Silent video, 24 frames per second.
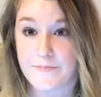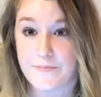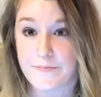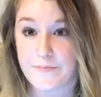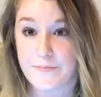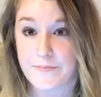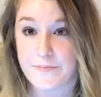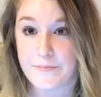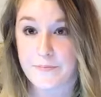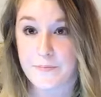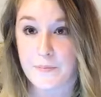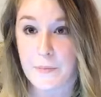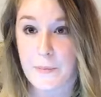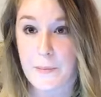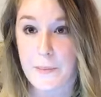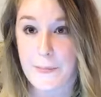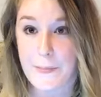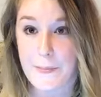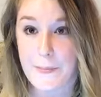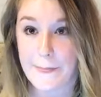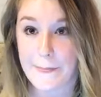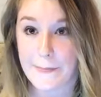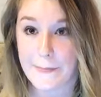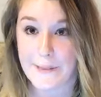
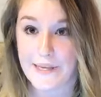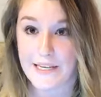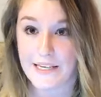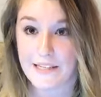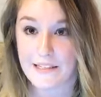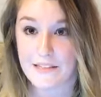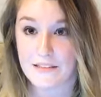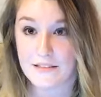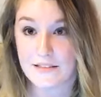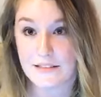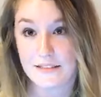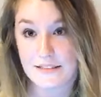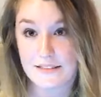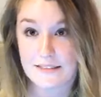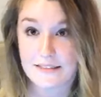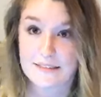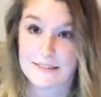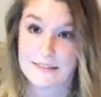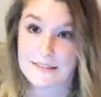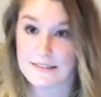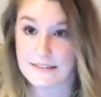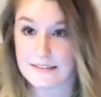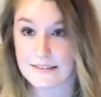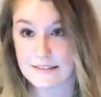
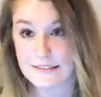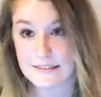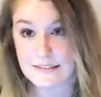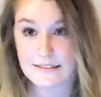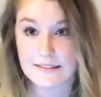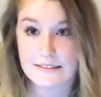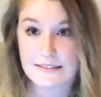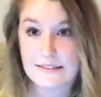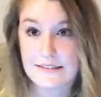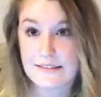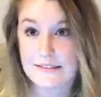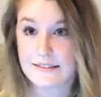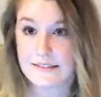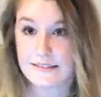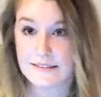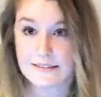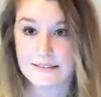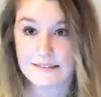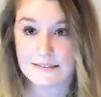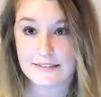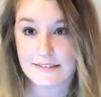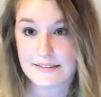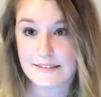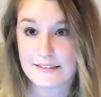
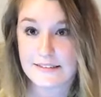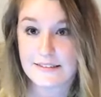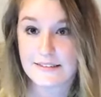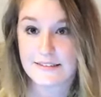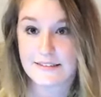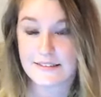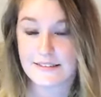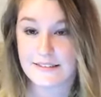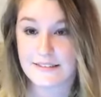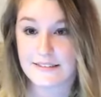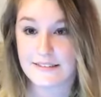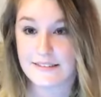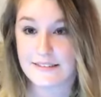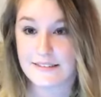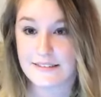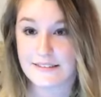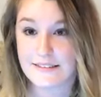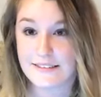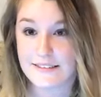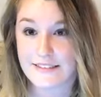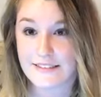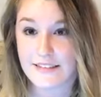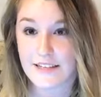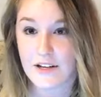
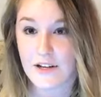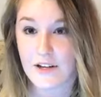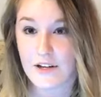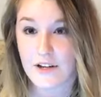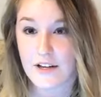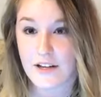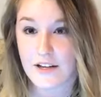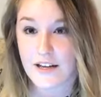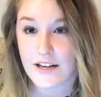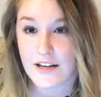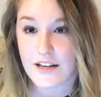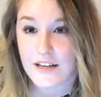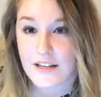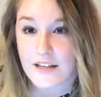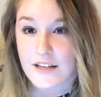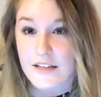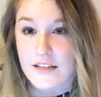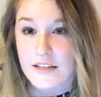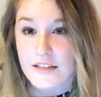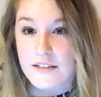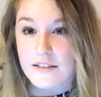Nobody speaks.